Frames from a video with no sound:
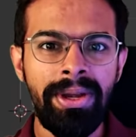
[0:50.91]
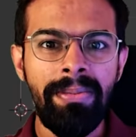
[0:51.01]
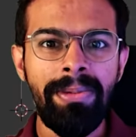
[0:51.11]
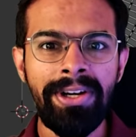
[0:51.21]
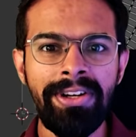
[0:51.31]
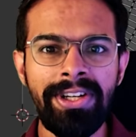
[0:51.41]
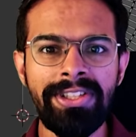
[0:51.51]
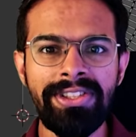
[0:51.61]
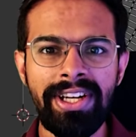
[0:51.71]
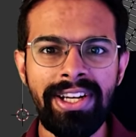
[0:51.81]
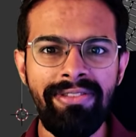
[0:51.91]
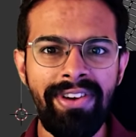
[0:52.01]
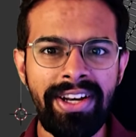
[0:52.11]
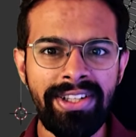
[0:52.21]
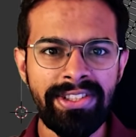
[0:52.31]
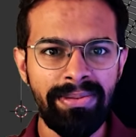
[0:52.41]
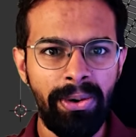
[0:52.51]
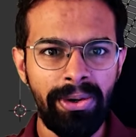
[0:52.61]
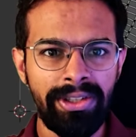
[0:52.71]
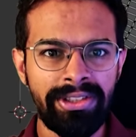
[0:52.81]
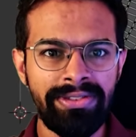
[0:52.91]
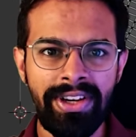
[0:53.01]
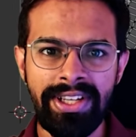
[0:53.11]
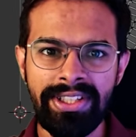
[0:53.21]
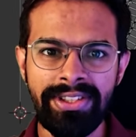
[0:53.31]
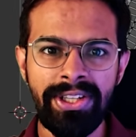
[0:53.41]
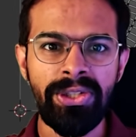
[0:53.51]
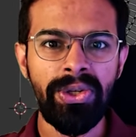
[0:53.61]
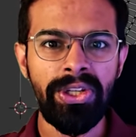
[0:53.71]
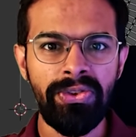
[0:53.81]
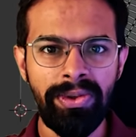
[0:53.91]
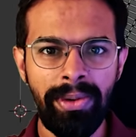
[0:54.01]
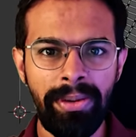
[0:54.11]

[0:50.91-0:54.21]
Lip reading: Blender instantly flattens the model's faces into a UV map.